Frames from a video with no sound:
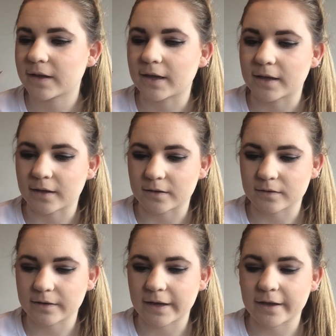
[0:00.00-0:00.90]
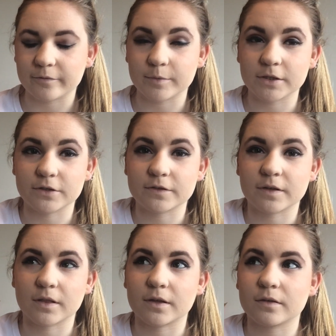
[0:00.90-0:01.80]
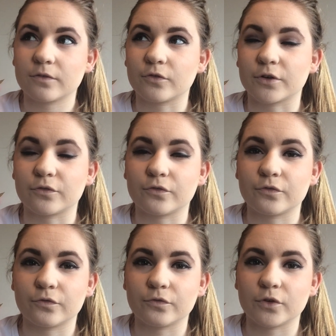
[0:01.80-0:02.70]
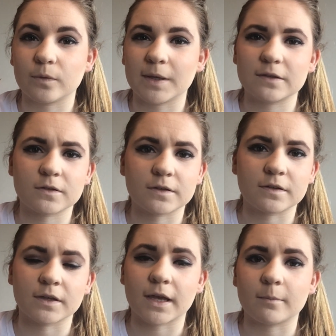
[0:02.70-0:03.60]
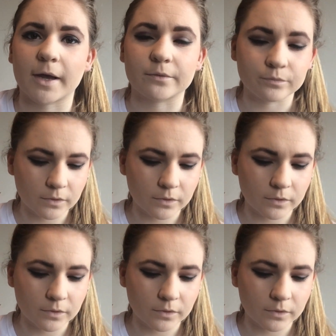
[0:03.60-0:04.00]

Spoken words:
and I have been using this for a few weeks since it came out.